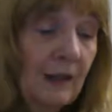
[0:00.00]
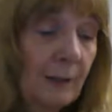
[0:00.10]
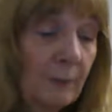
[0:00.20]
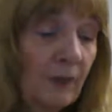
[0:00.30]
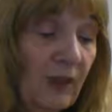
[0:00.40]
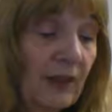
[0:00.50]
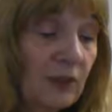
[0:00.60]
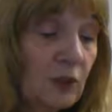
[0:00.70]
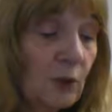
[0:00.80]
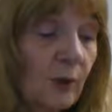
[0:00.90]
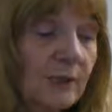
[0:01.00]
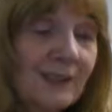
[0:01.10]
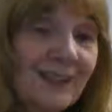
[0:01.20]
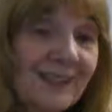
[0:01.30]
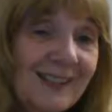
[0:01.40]
empathetic
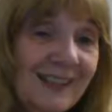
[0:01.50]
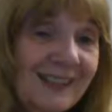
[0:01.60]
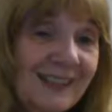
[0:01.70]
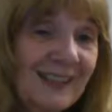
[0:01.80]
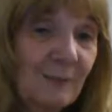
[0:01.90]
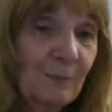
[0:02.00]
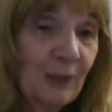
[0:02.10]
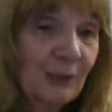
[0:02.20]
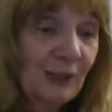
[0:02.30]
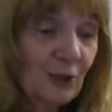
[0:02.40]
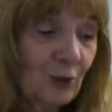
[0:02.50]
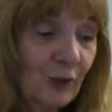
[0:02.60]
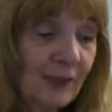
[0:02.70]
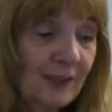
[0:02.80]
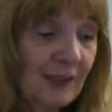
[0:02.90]
choices, esteem building
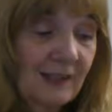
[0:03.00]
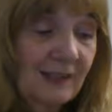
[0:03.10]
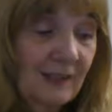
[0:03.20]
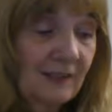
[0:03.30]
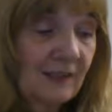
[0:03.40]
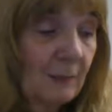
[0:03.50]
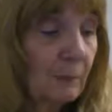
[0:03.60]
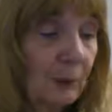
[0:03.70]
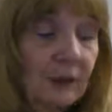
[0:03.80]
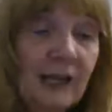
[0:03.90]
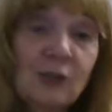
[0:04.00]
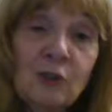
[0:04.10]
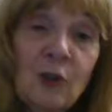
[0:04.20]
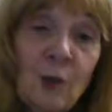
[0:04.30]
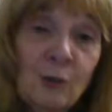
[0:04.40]
choices, simple yes
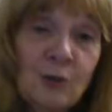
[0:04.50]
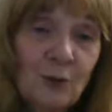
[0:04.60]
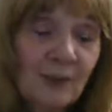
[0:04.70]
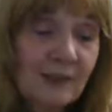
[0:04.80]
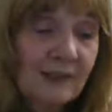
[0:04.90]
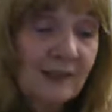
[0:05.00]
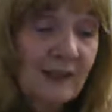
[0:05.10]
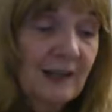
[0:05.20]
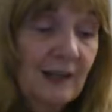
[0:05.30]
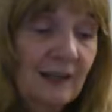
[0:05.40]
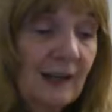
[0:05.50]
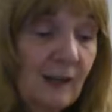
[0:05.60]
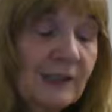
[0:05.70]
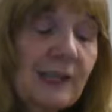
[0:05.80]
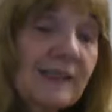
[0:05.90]
no choices. Now, I
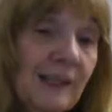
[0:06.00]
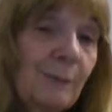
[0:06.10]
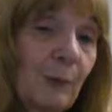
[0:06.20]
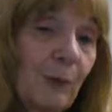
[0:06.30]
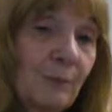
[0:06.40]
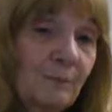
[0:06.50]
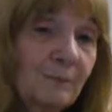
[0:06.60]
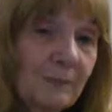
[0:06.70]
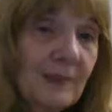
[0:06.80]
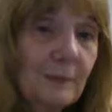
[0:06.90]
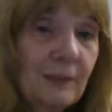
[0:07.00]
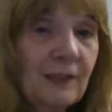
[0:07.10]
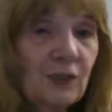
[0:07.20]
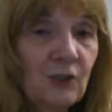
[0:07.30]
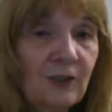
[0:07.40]
say simple
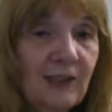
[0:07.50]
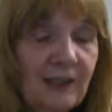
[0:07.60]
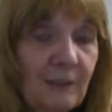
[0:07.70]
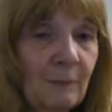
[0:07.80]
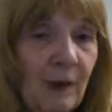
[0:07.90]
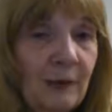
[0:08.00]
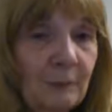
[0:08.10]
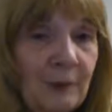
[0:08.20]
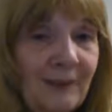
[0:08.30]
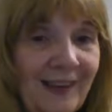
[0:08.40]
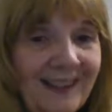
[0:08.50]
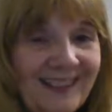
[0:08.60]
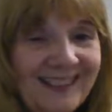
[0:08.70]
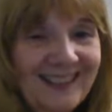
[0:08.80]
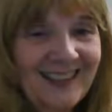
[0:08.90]
because you think it might be that
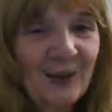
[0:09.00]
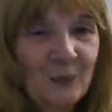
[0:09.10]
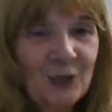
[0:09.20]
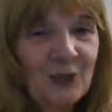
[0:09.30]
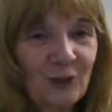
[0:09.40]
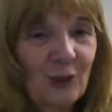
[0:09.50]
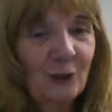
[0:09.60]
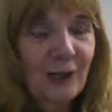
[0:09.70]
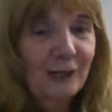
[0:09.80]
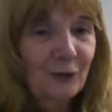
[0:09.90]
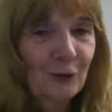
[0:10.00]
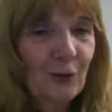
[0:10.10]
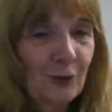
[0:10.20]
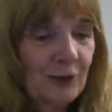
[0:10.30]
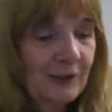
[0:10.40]
easy that we should know yes or
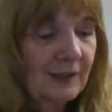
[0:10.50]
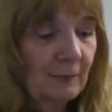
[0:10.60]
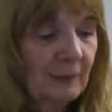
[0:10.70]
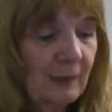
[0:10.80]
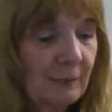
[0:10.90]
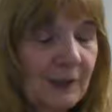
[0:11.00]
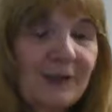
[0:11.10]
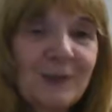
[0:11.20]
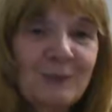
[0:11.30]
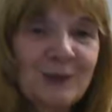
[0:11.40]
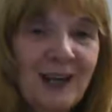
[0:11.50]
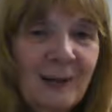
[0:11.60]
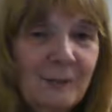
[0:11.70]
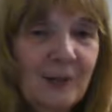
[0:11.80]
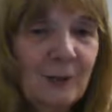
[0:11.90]
no to something, but
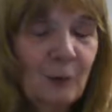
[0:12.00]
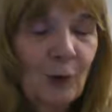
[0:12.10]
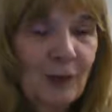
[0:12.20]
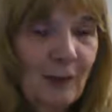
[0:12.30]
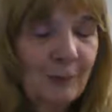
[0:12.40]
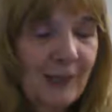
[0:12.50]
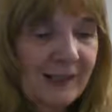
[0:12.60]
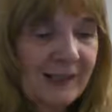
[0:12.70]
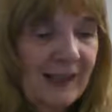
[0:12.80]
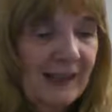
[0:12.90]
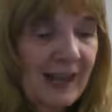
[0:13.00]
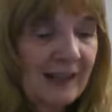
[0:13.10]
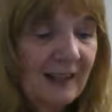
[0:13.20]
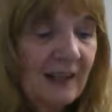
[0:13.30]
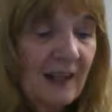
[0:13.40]
sometimes they're more complex than that.